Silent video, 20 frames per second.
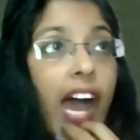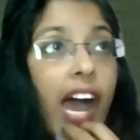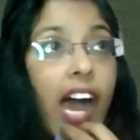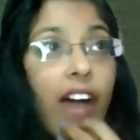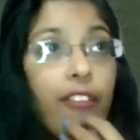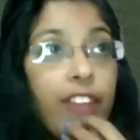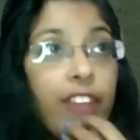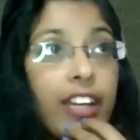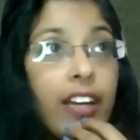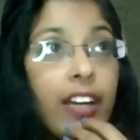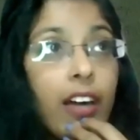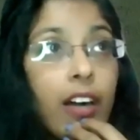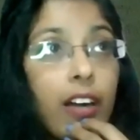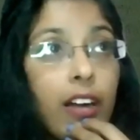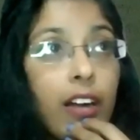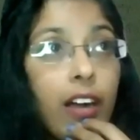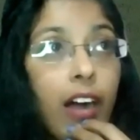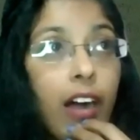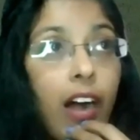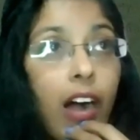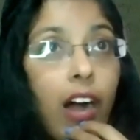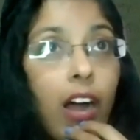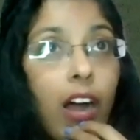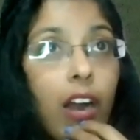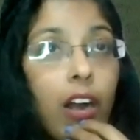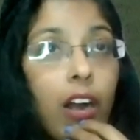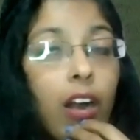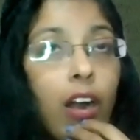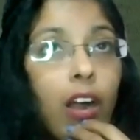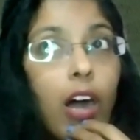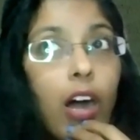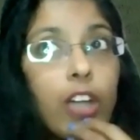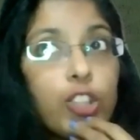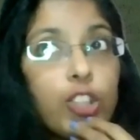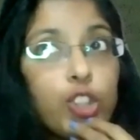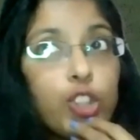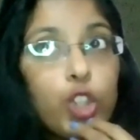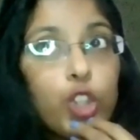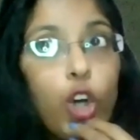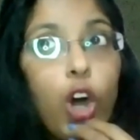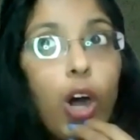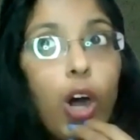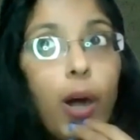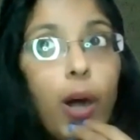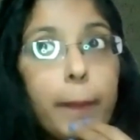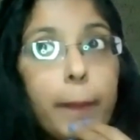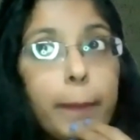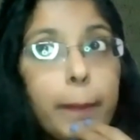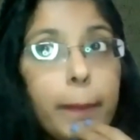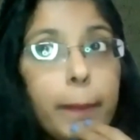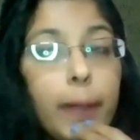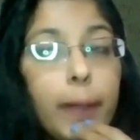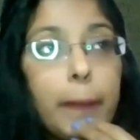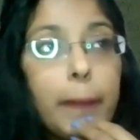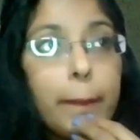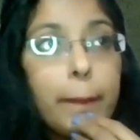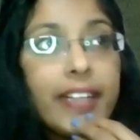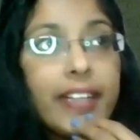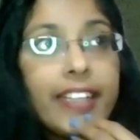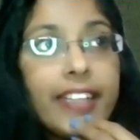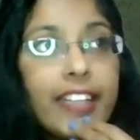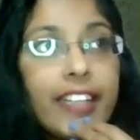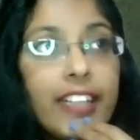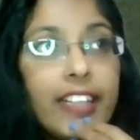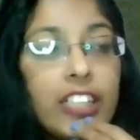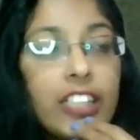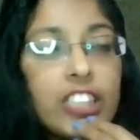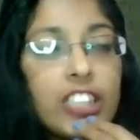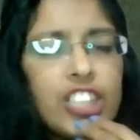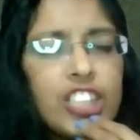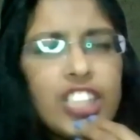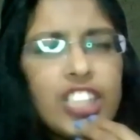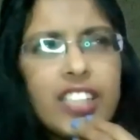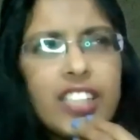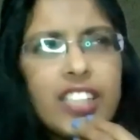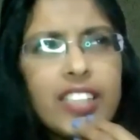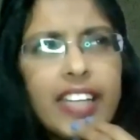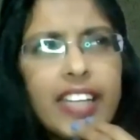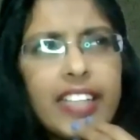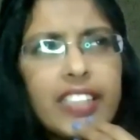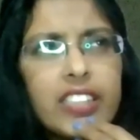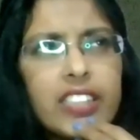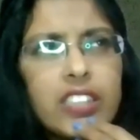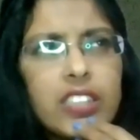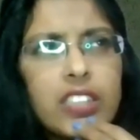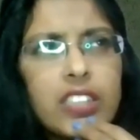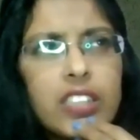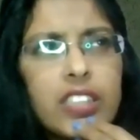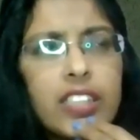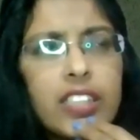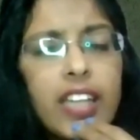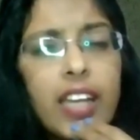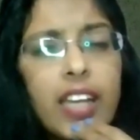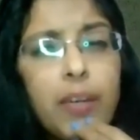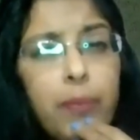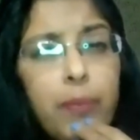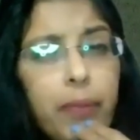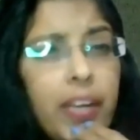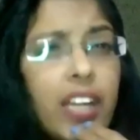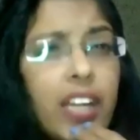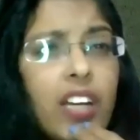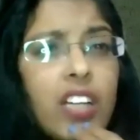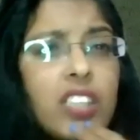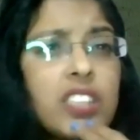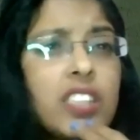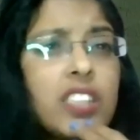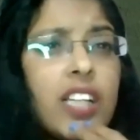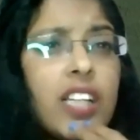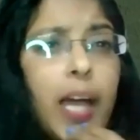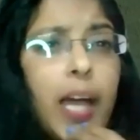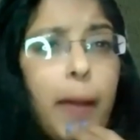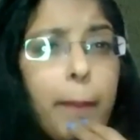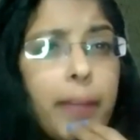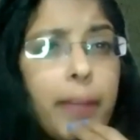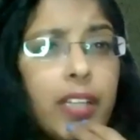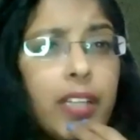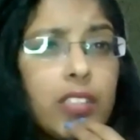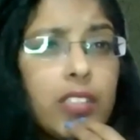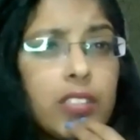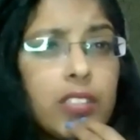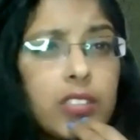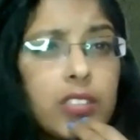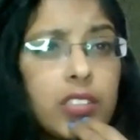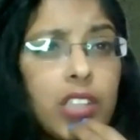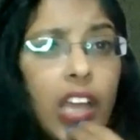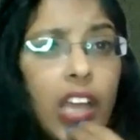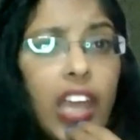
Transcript: having a car, a job, a materialistic things can bring us the happiness.